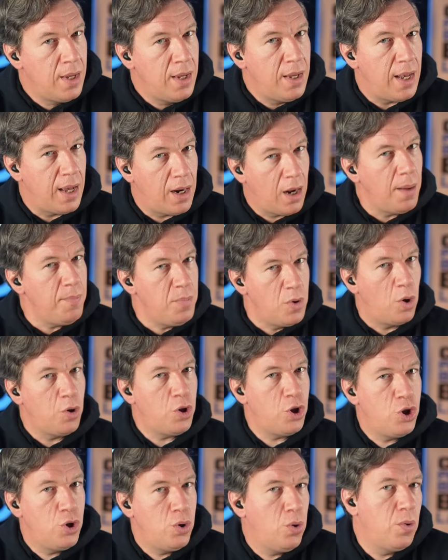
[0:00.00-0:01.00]
And I'm not
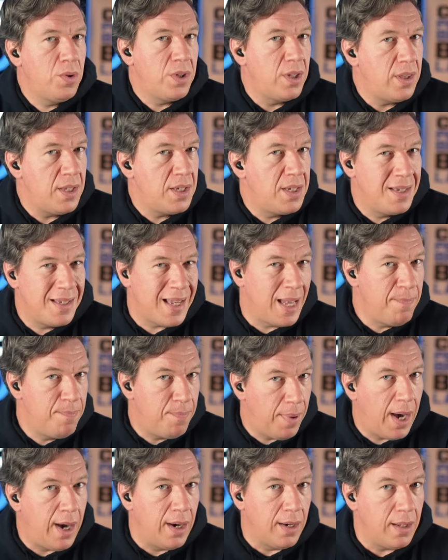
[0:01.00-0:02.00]
sure that this is a
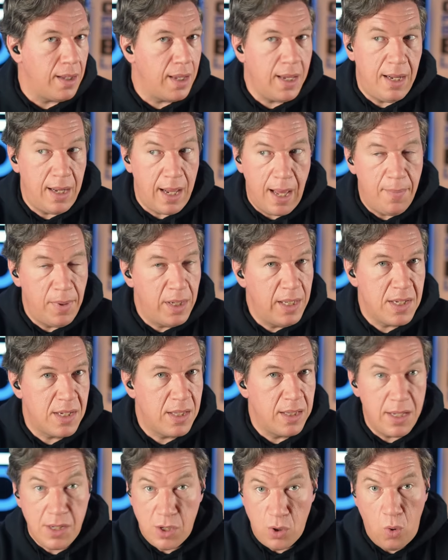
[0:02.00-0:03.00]
bug in Emily's
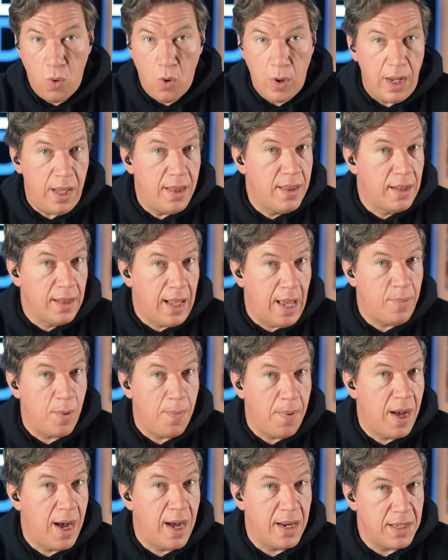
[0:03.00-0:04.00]
List or in the Labor
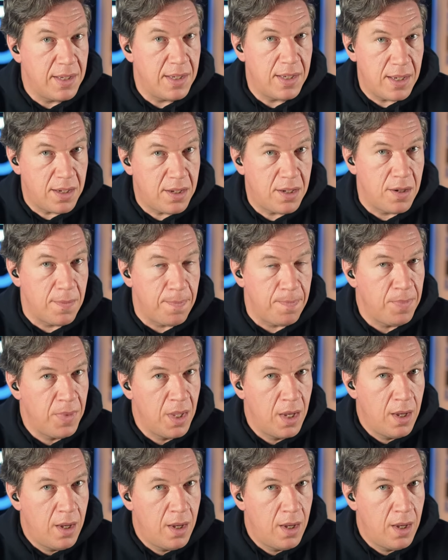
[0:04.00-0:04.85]
Party system.